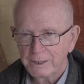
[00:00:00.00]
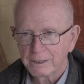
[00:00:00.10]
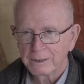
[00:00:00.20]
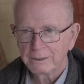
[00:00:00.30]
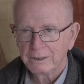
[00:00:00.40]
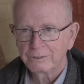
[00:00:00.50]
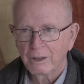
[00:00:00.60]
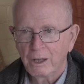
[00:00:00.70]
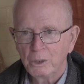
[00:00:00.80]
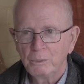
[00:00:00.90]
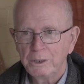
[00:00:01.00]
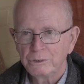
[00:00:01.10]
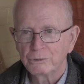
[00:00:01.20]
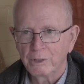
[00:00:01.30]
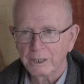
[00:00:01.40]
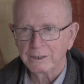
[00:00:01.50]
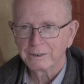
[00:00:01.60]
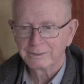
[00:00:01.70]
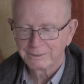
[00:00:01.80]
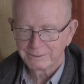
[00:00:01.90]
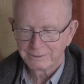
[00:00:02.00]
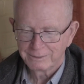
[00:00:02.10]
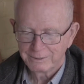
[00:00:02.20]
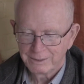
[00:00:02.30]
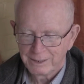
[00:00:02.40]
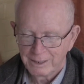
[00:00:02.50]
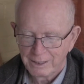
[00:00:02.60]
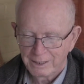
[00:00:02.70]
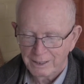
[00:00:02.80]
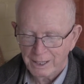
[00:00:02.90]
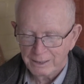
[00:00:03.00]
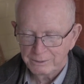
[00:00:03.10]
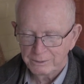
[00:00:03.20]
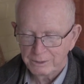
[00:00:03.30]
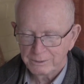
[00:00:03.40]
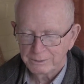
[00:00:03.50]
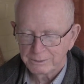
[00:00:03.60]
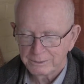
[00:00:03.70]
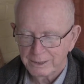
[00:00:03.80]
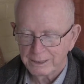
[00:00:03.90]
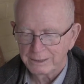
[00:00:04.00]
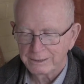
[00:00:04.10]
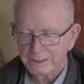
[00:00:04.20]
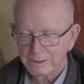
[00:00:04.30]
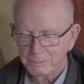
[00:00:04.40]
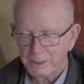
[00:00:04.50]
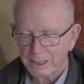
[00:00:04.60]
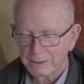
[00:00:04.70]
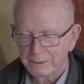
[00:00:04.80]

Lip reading: is always right. I learned that it doesn't matter